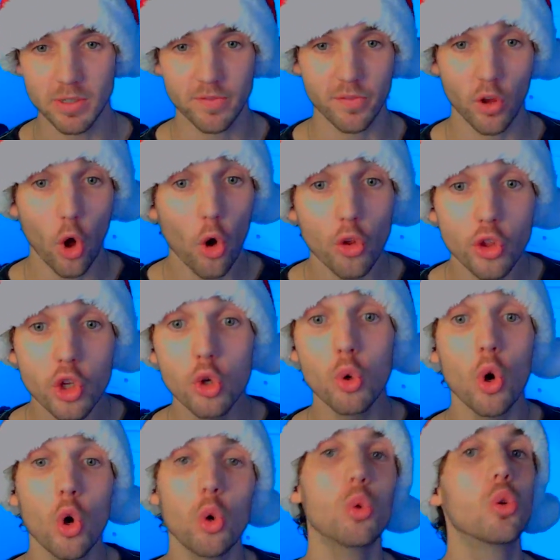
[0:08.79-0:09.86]
For all of you
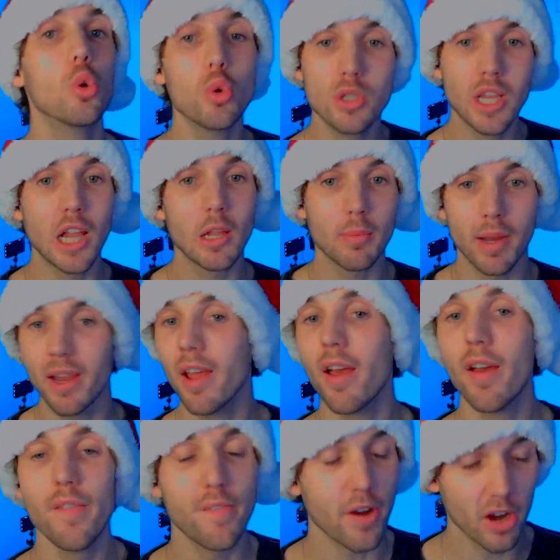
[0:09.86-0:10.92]
who do celebrate,
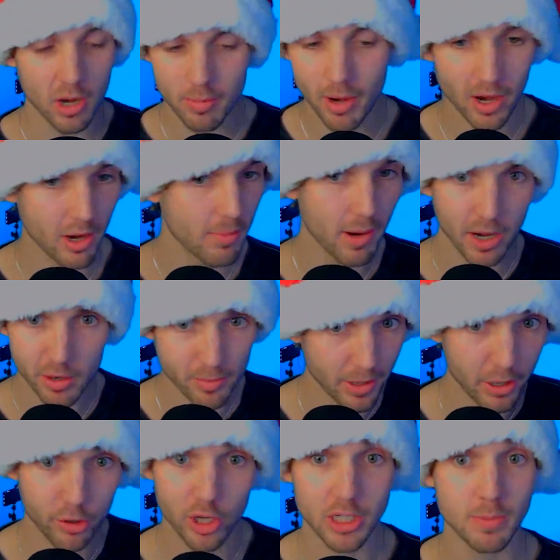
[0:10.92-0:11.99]
very Merry, Merry,
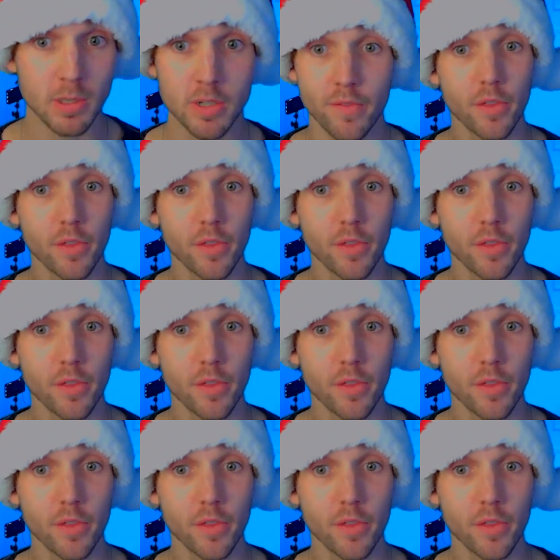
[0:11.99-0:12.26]
Merry Christmas.